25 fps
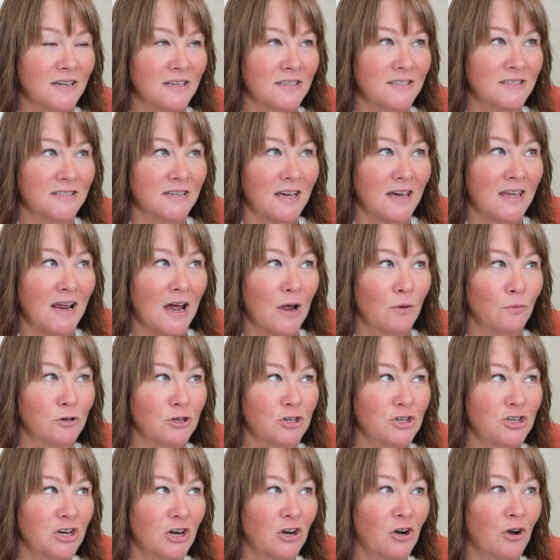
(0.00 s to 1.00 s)
I said I
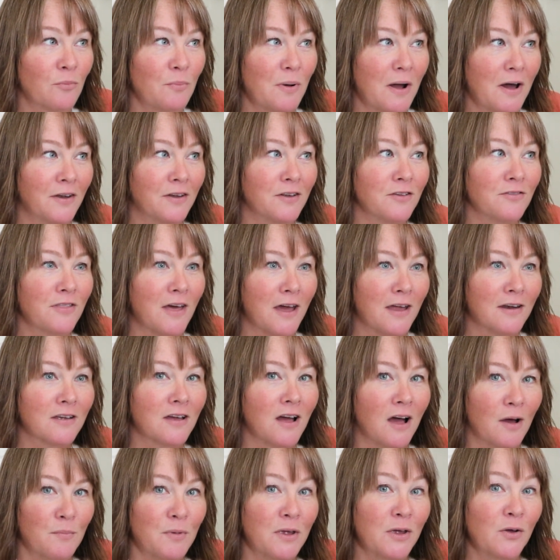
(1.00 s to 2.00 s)
would share about it that
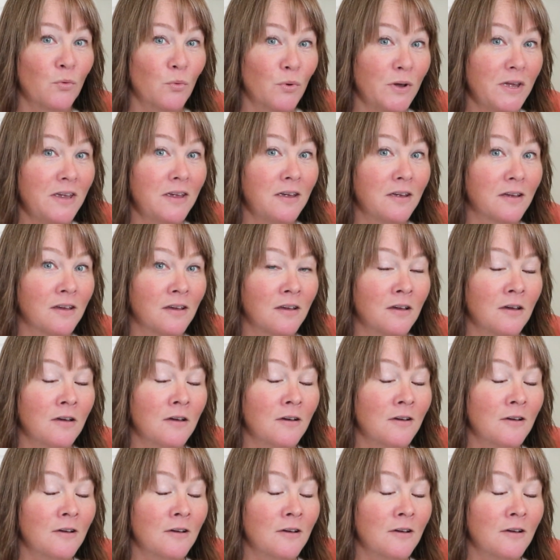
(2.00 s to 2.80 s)
coming week,